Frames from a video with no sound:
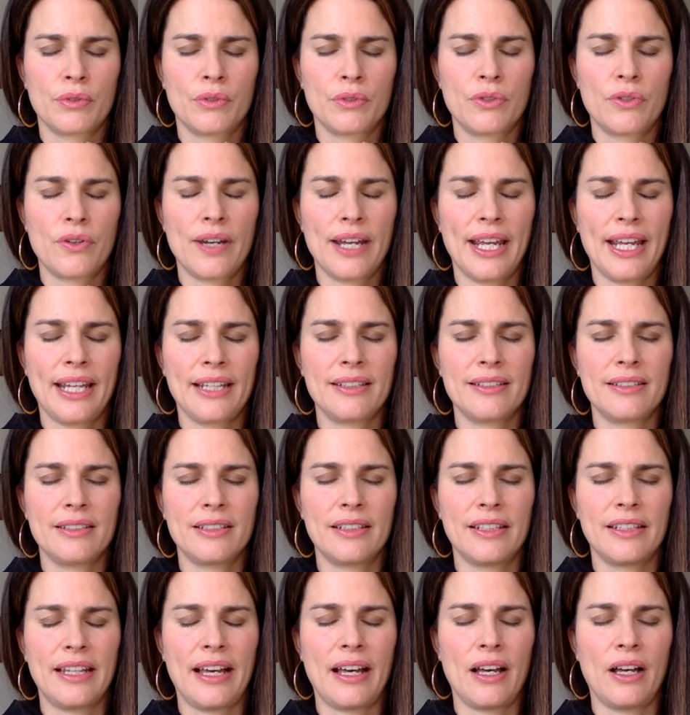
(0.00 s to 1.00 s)
Great.
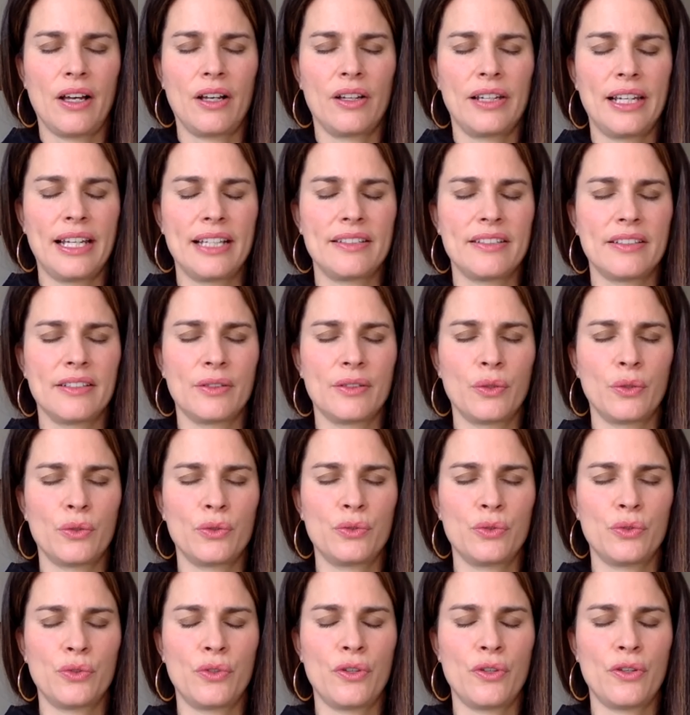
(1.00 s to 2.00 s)
Now let's go
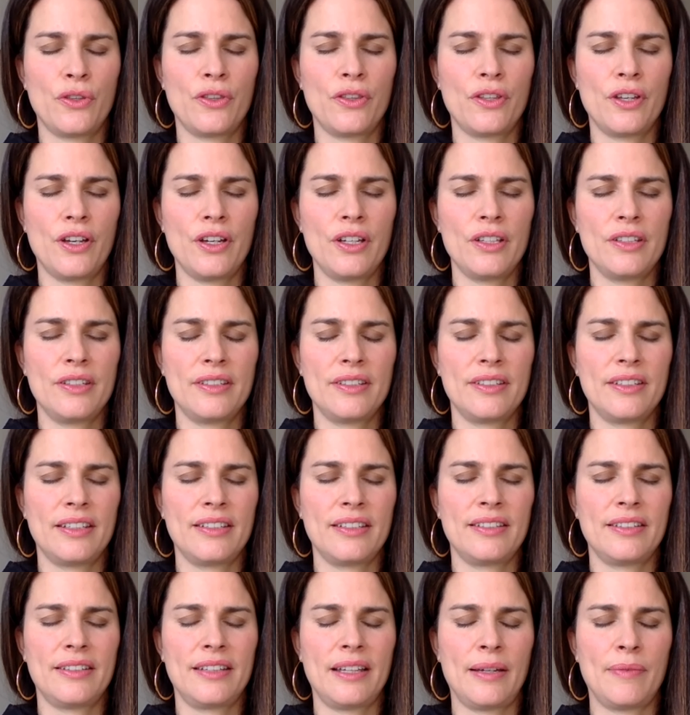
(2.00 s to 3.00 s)
to the third
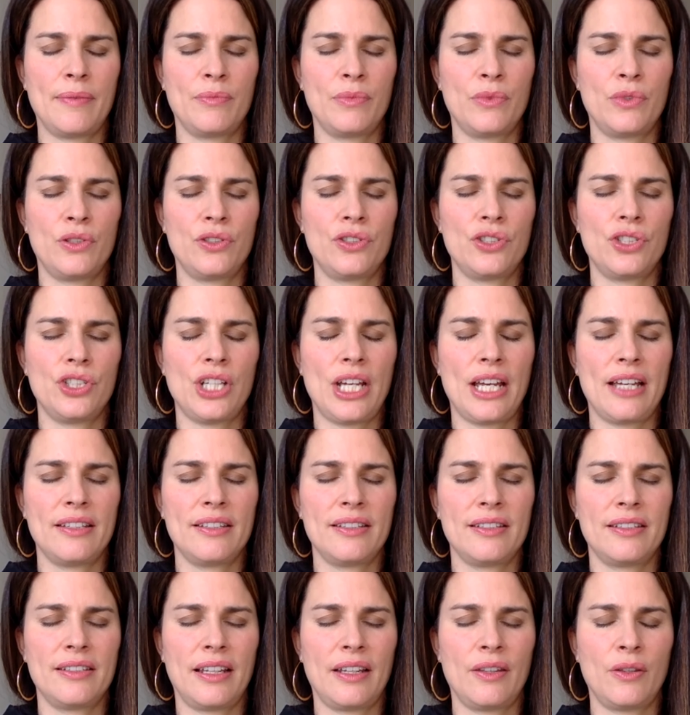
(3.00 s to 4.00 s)
system, the
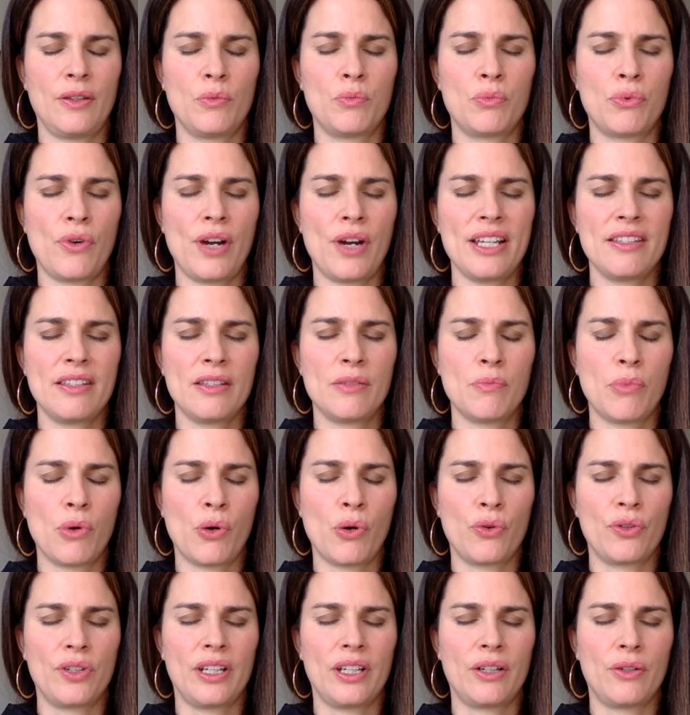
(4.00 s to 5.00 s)
chest and the
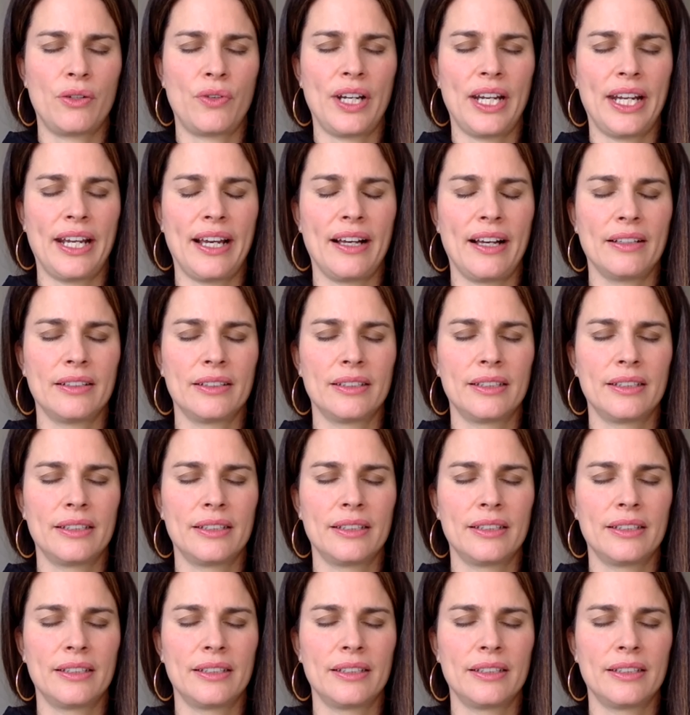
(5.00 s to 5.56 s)
breastbone area.